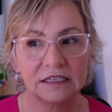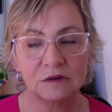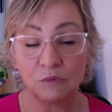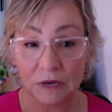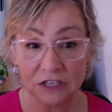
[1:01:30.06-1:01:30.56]

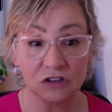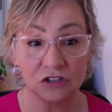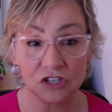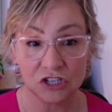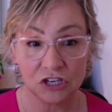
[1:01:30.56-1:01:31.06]
to
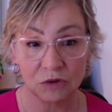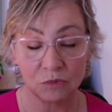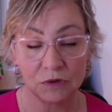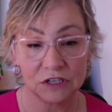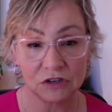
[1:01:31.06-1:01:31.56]

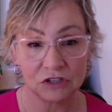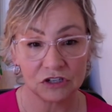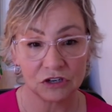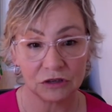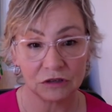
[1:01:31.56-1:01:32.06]

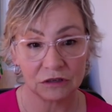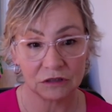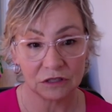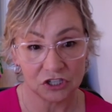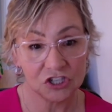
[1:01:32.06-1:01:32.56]
research your,
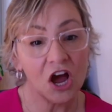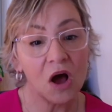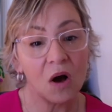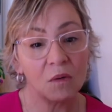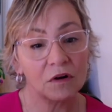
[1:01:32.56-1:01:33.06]
the
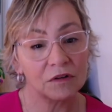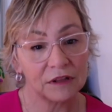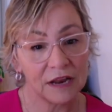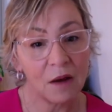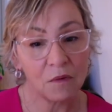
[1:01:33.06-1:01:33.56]
show,
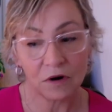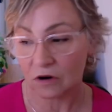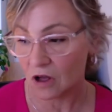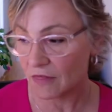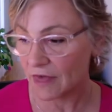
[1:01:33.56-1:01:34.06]
the
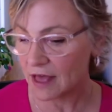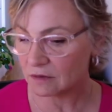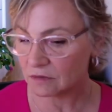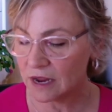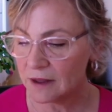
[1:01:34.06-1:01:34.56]
network and all that,
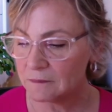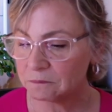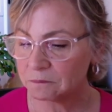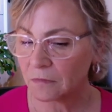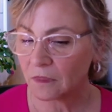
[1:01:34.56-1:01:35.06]
right?
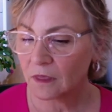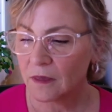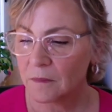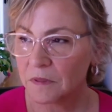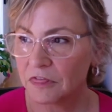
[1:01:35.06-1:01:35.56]

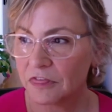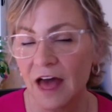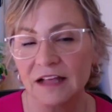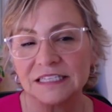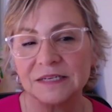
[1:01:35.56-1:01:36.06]
But
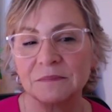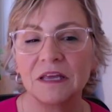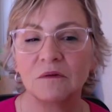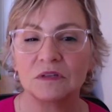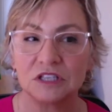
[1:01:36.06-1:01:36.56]
that's to
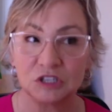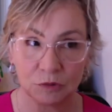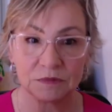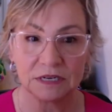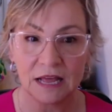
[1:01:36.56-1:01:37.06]
me what
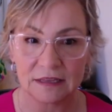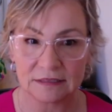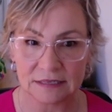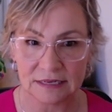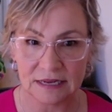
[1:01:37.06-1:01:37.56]
script
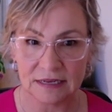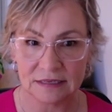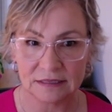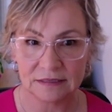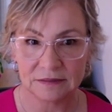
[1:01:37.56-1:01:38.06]
analysis
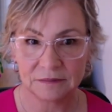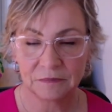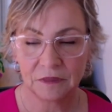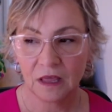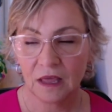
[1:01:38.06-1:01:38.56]
is.
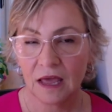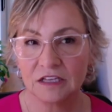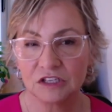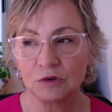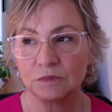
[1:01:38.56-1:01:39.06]

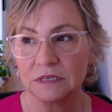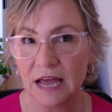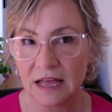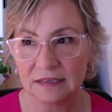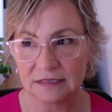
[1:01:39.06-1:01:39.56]
And script
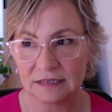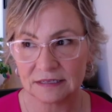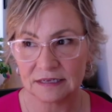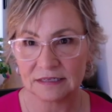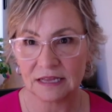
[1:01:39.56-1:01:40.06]

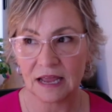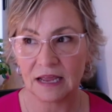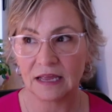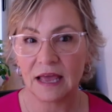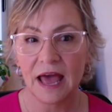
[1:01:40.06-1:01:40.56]
analysis is
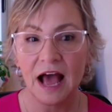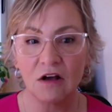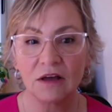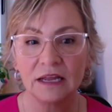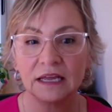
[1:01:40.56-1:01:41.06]
like,
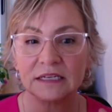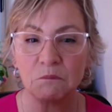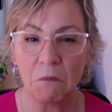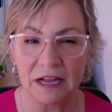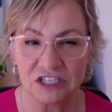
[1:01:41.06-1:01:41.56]
how can I get as
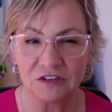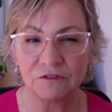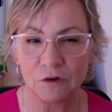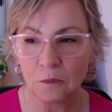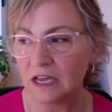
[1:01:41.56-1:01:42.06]
much
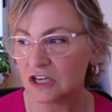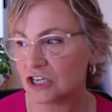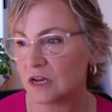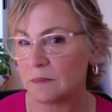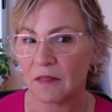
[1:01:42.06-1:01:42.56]

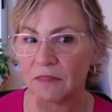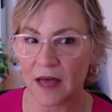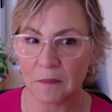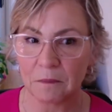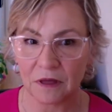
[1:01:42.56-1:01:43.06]
information about
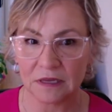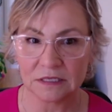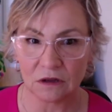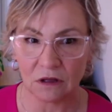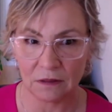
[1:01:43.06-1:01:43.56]
that
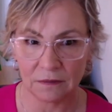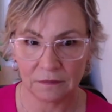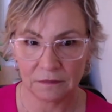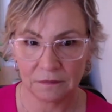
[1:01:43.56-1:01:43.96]
puzzle